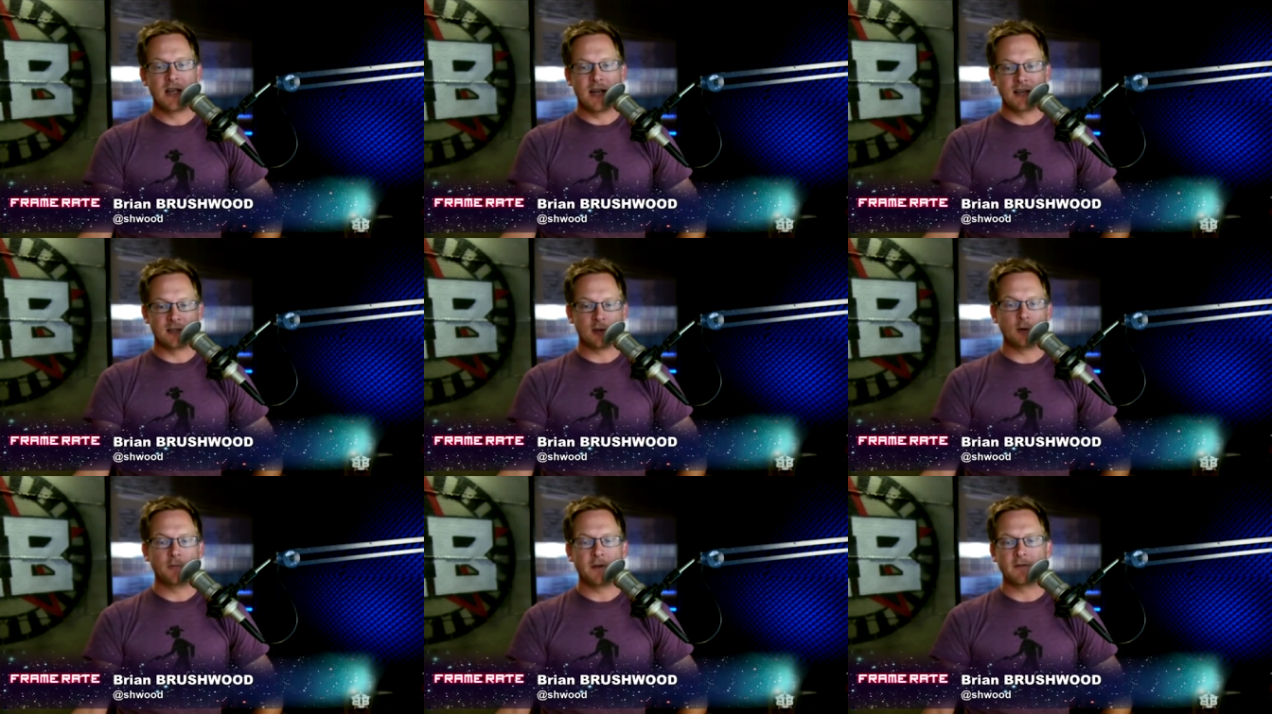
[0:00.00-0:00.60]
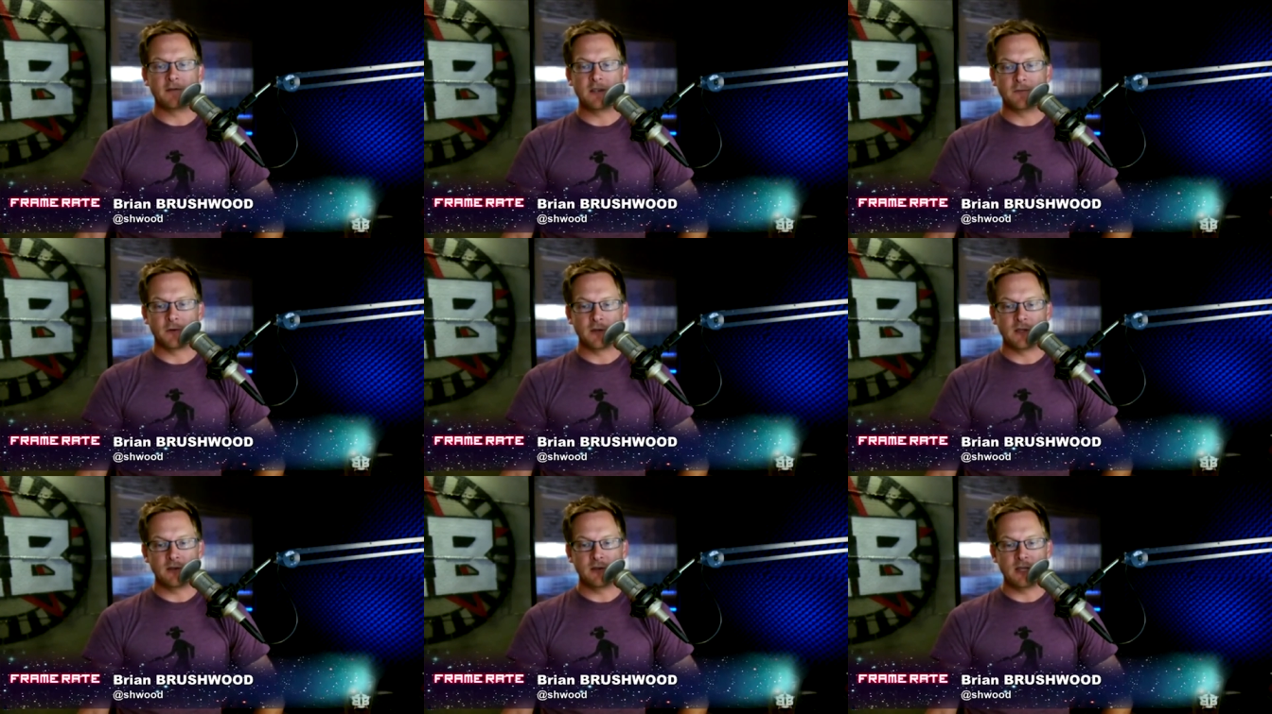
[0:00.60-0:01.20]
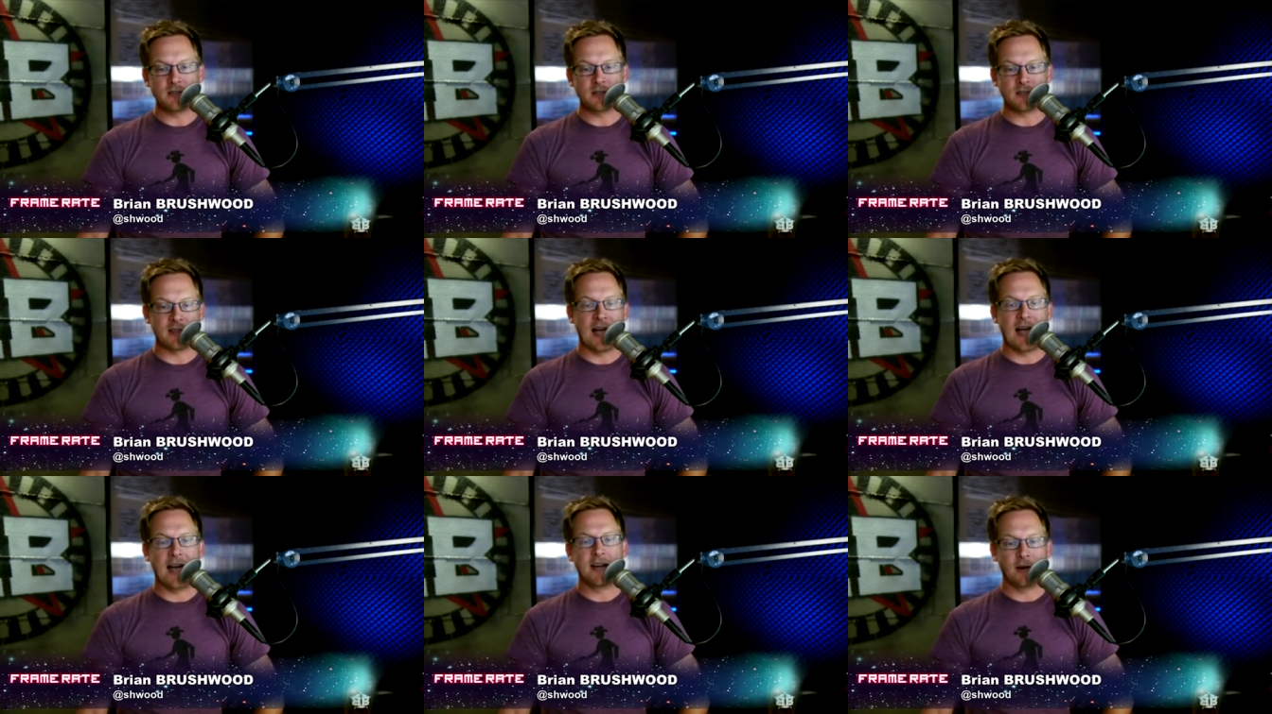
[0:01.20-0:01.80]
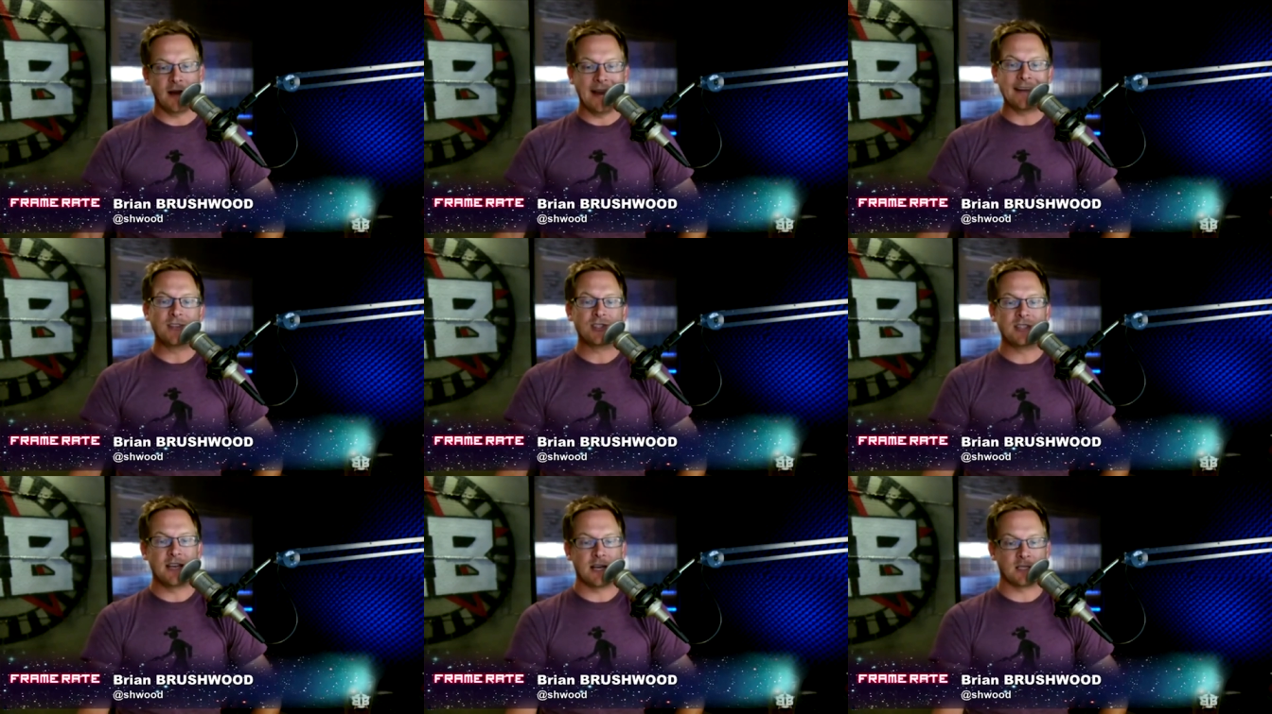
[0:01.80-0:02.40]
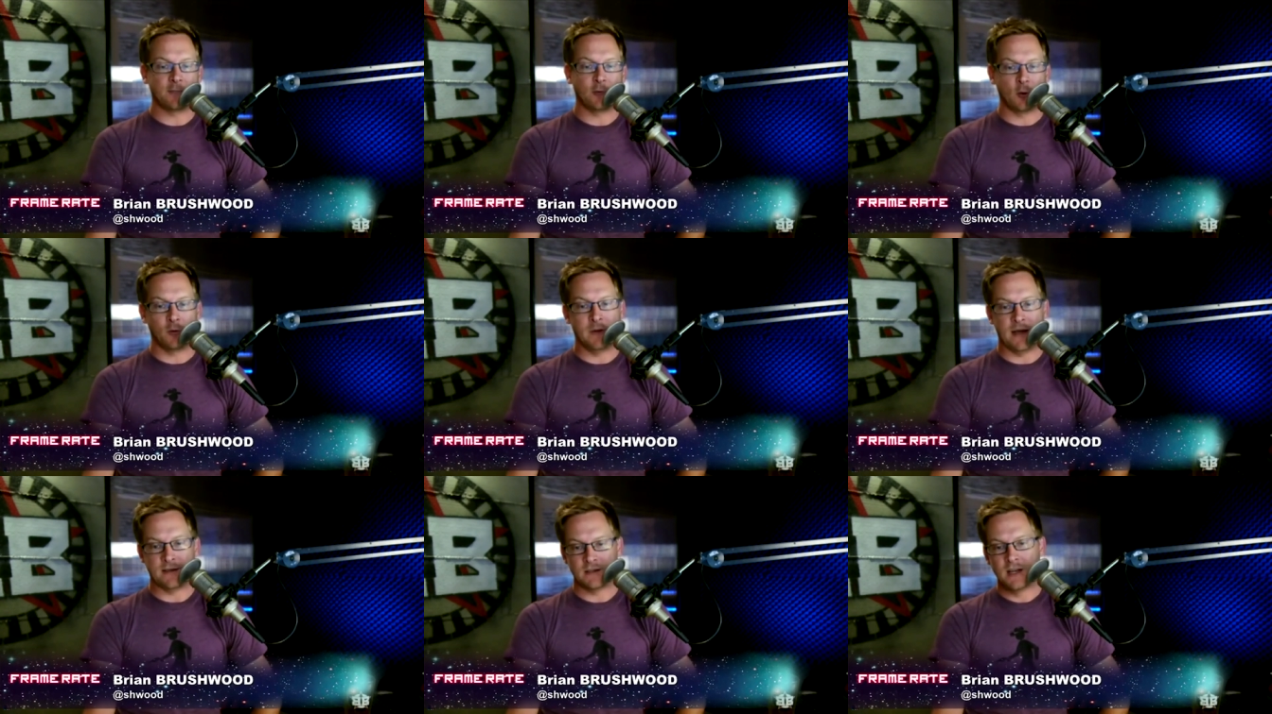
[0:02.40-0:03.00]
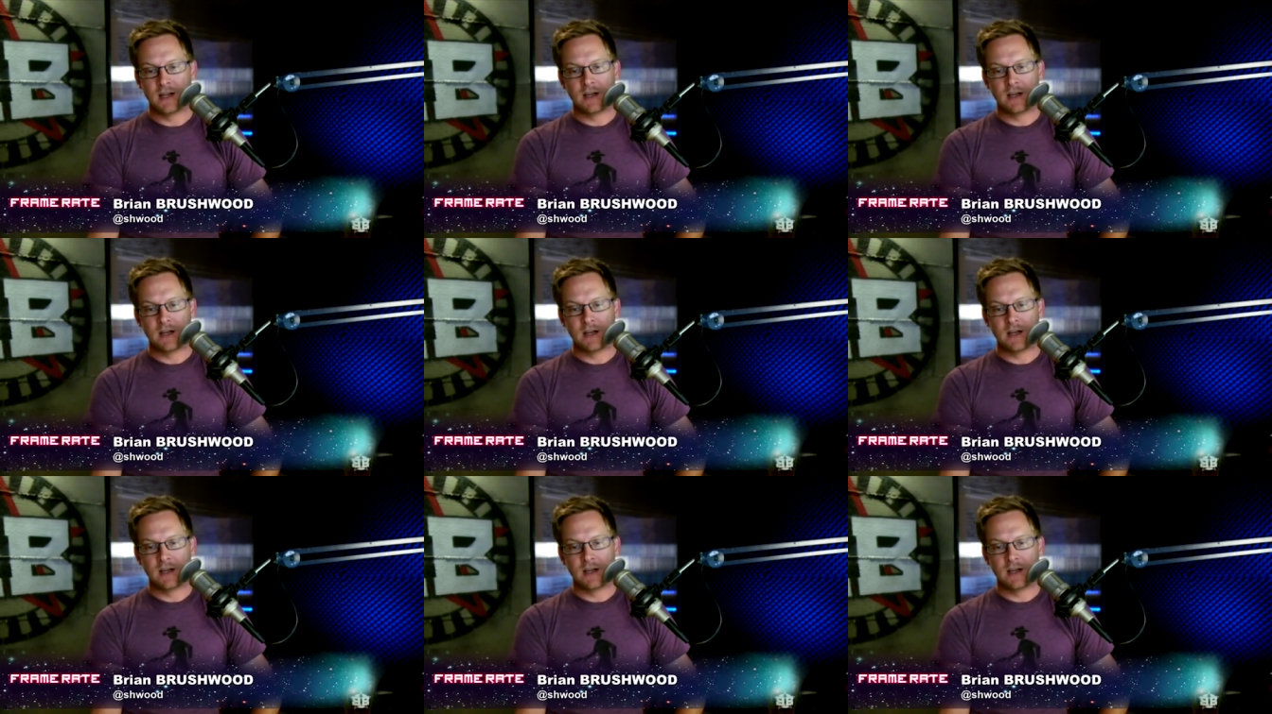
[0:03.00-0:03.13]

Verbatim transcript: and 250 for DVDs to the higher HDX format.